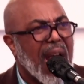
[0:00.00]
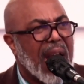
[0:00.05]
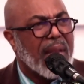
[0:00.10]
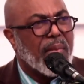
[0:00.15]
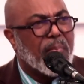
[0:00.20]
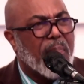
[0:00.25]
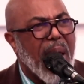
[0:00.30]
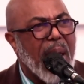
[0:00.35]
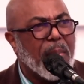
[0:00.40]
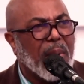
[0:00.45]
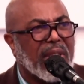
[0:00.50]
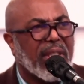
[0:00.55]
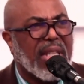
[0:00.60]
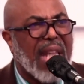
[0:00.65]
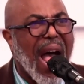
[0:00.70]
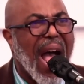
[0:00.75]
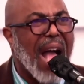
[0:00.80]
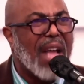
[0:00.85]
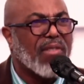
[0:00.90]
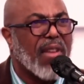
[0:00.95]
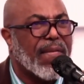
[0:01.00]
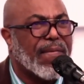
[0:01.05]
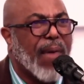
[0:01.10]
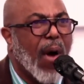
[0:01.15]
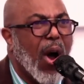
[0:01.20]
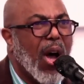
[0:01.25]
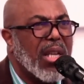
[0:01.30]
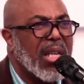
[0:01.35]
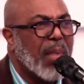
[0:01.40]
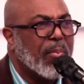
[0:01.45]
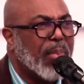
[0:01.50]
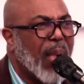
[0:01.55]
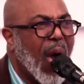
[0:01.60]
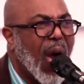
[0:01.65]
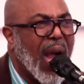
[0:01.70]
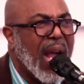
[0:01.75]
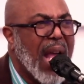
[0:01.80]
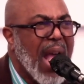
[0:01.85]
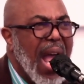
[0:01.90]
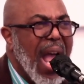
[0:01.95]
People's lives are falling
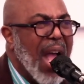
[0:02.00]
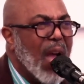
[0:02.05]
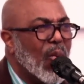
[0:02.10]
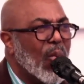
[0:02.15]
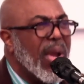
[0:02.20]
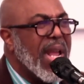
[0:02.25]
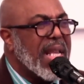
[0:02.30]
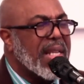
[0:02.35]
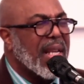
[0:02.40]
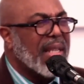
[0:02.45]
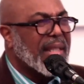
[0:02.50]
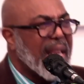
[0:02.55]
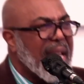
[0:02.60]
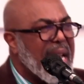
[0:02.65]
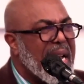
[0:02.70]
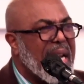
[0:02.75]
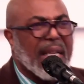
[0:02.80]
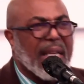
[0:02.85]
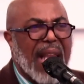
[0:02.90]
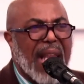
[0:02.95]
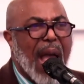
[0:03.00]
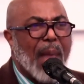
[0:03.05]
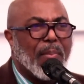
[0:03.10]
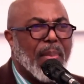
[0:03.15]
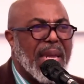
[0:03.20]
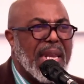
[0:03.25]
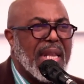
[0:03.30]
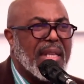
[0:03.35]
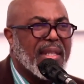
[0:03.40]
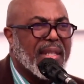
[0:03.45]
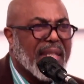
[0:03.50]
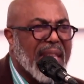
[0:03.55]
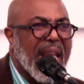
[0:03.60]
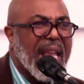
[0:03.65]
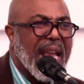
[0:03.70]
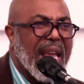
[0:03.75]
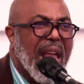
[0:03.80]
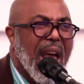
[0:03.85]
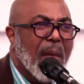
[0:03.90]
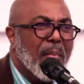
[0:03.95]
apart, and we just hear clapping and
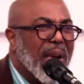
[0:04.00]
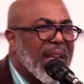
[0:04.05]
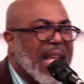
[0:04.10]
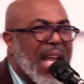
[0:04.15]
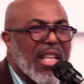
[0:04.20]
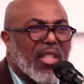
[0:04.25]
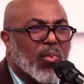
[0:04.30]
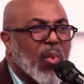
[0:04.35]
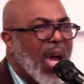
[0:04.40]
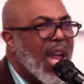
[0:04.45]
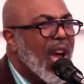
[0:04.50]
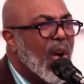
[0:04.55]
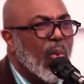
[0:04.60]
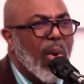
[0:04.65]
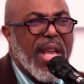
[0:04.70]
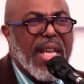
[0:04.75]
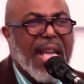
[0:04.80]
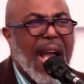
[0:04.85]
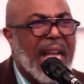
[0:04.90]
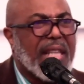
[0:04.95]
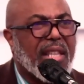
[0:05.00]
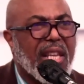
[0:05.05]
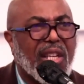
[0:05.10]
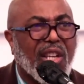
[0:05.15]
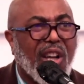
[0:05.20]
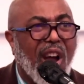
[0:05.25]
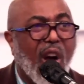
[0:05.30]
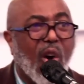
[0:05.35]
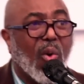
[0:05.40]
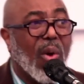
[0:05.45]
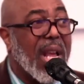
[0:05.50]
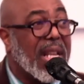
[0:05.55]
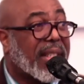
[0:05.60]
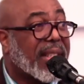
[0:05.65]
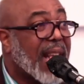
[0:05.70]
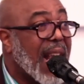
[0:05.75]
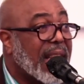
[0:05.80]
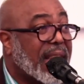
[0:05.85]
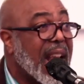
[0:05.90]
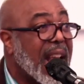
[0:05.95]
singing. But guess what? We got to go. It
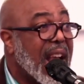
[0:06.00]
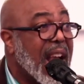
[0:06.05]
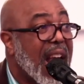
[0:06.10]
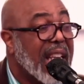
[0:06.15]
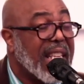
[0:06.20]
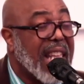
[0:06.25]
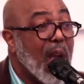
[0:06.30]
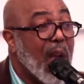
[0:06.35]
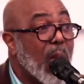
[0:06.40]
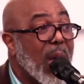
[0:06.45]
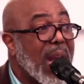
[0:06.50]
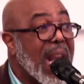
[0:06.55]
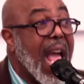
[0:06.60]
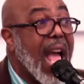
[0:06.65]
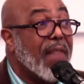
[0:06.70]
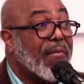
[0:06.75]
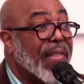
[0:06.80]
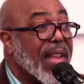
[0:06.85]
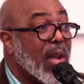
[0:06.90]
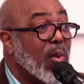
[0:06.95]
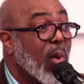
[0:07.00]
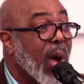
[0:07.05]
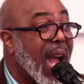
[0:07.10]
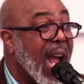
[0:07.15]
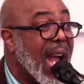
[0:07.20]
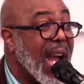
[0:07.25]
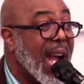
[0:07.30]
says here, they went everywhere.